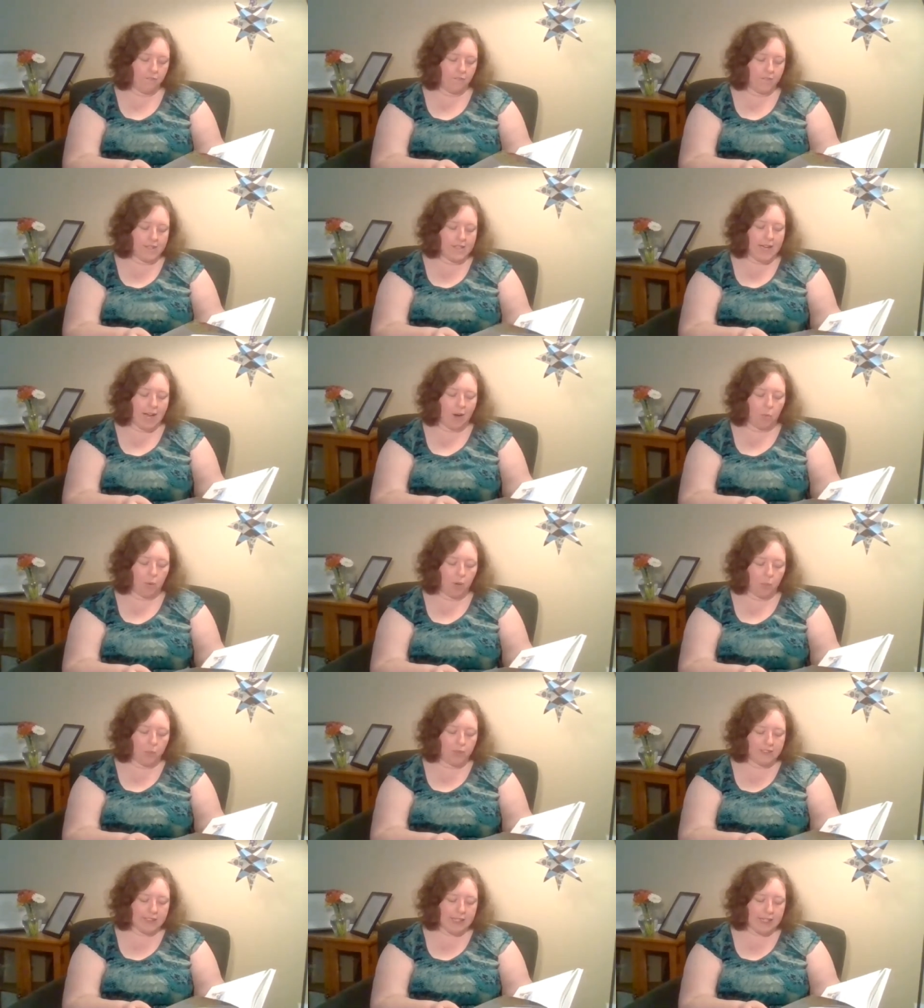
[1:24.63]
Now it
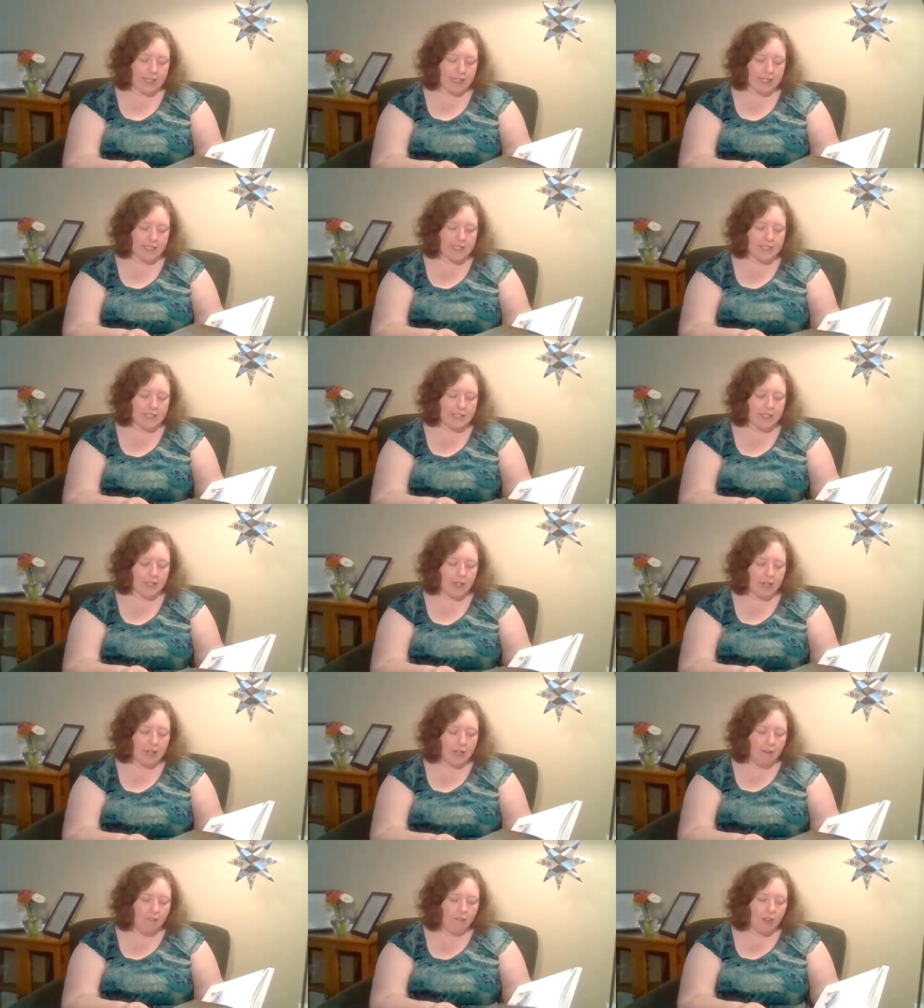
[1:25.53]
was his.
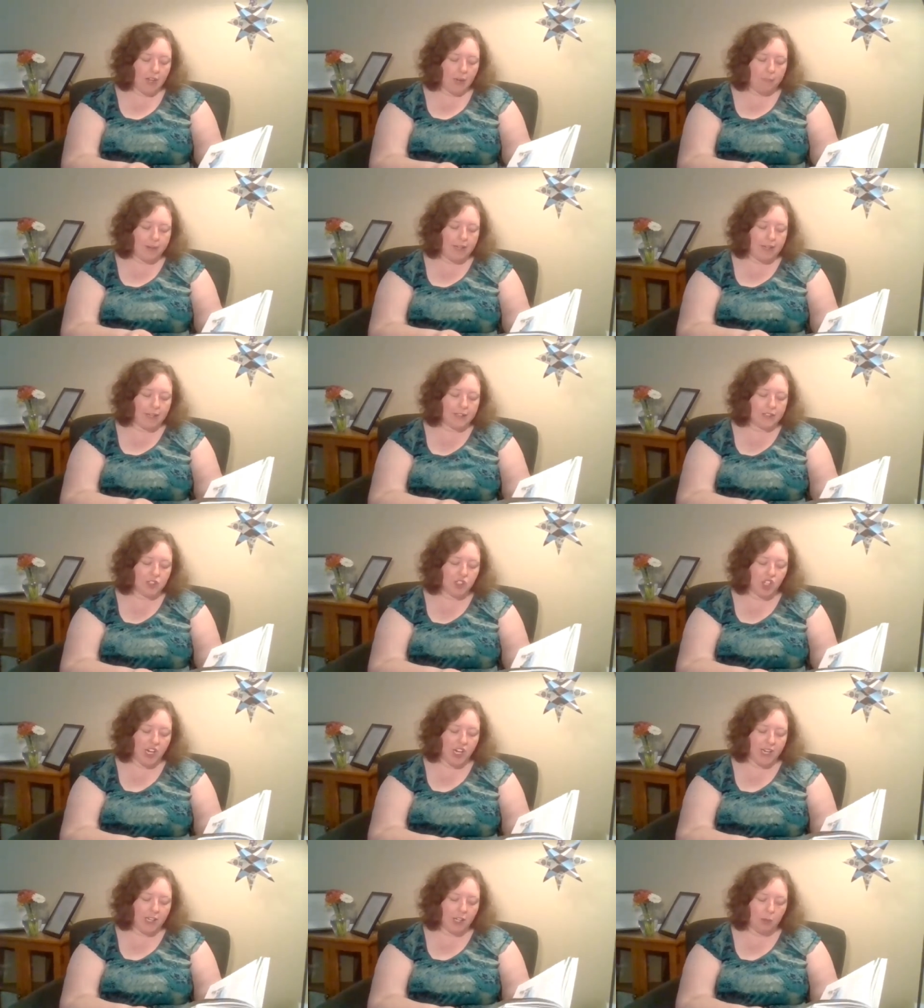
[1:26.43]
But as
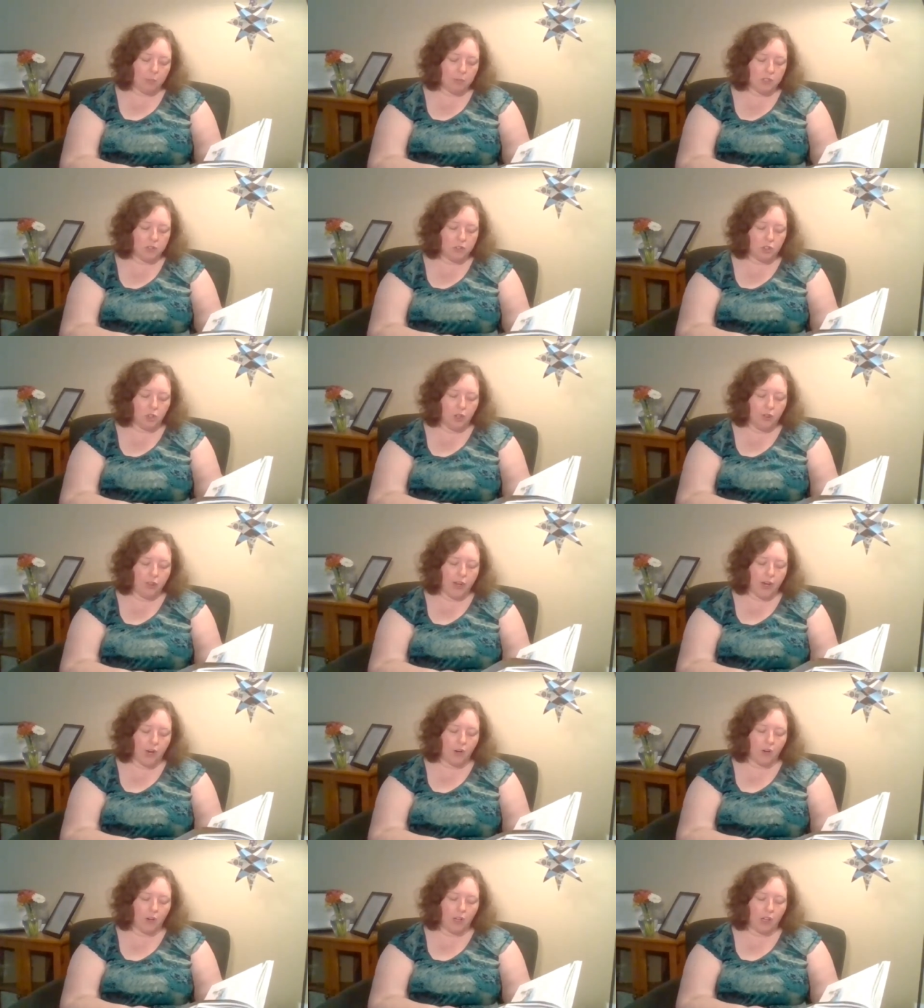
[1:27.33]
Jacob stood
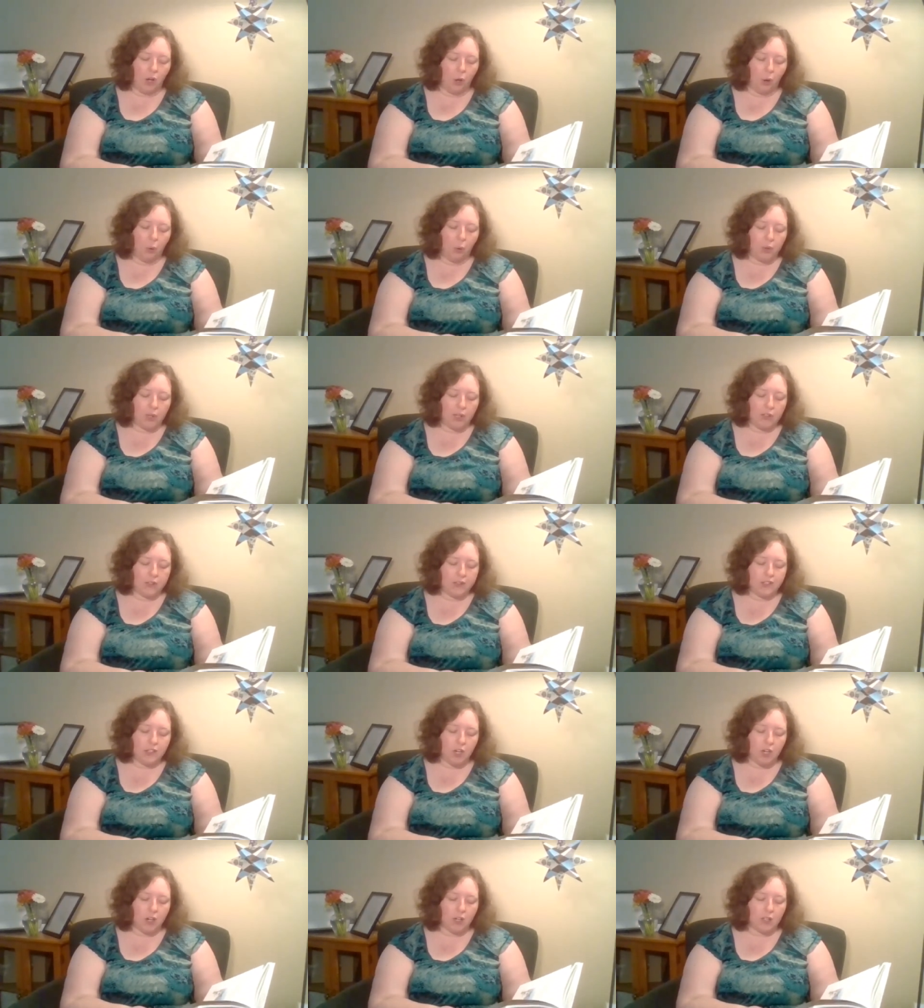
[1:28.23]
there alone in the
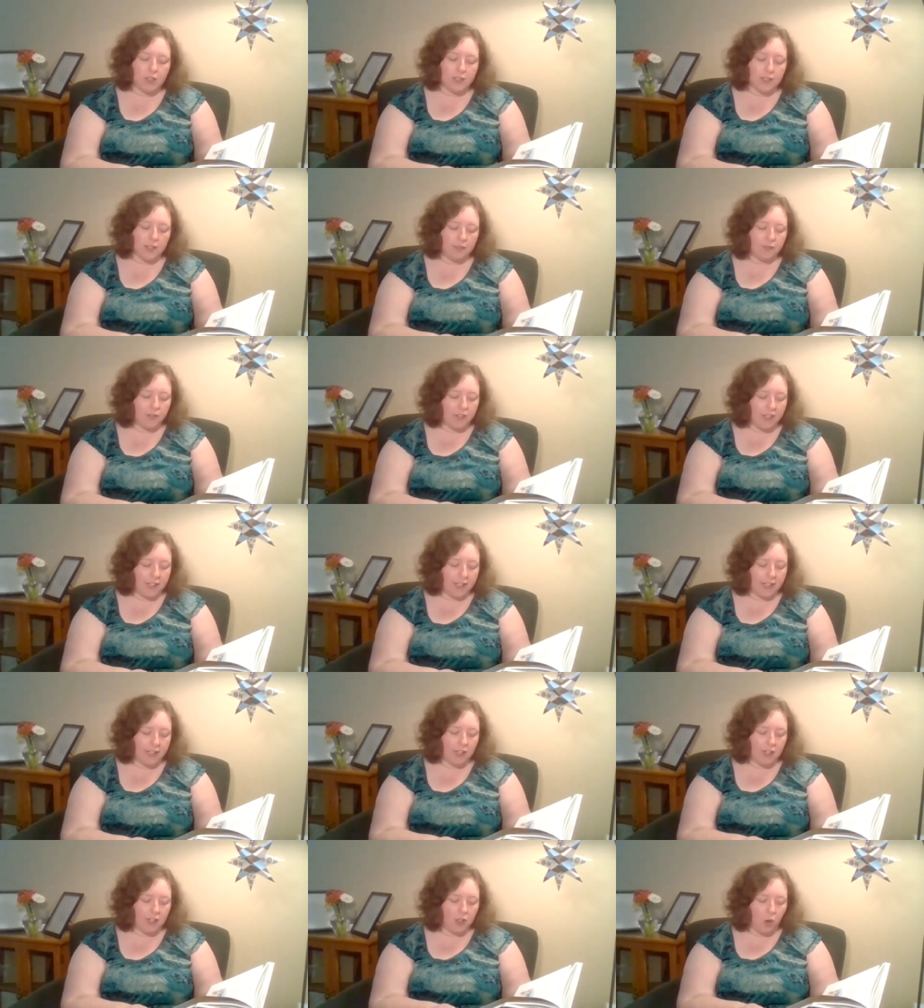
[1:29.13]
dark,
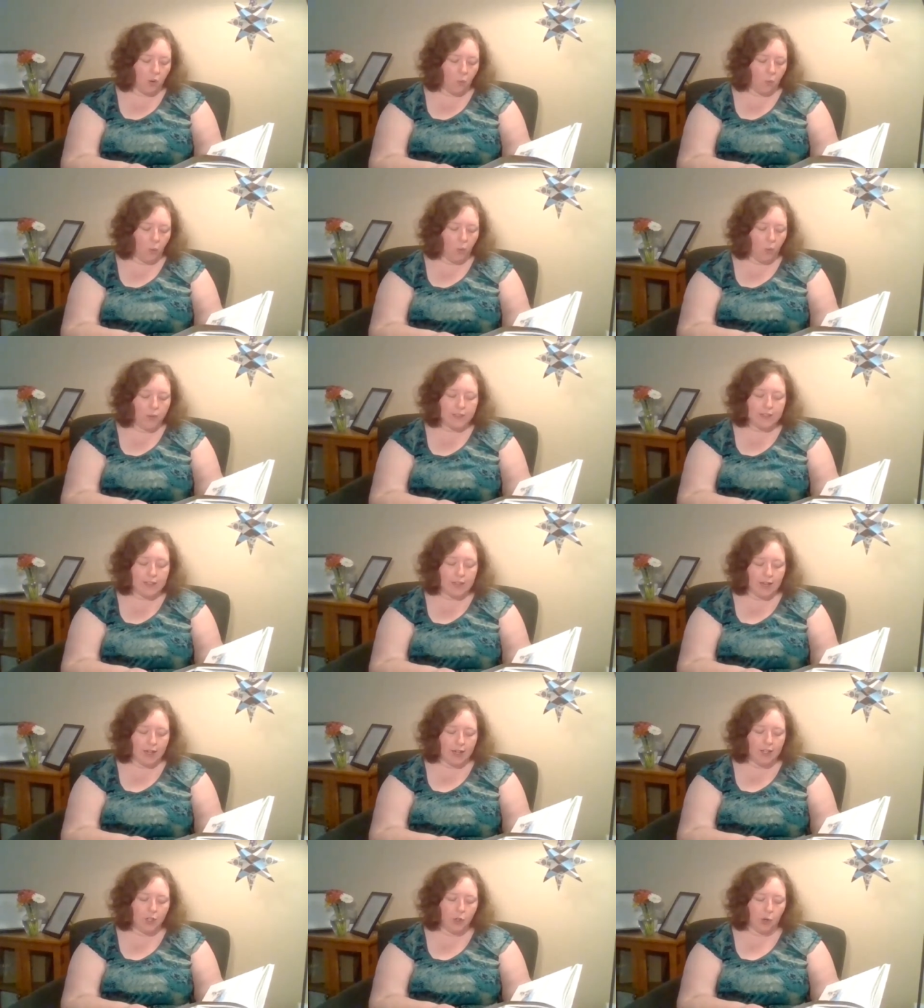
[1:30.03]
feeling cold and
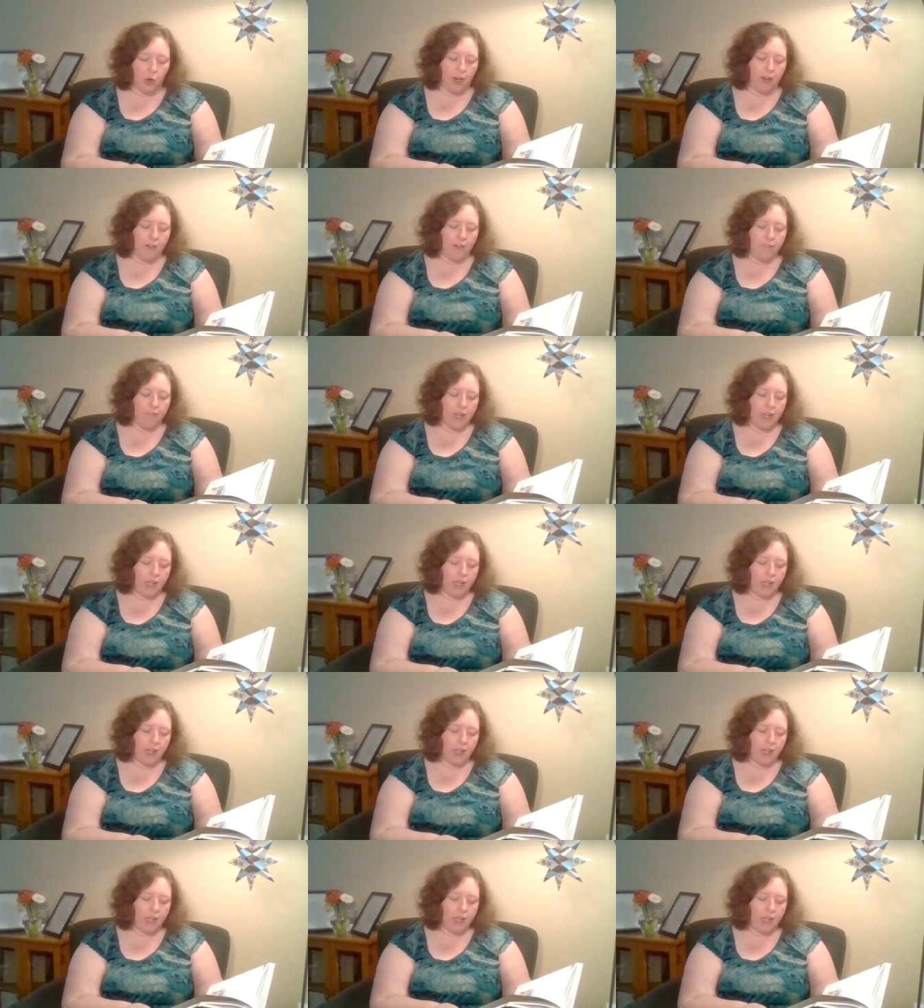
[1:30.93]
hungry,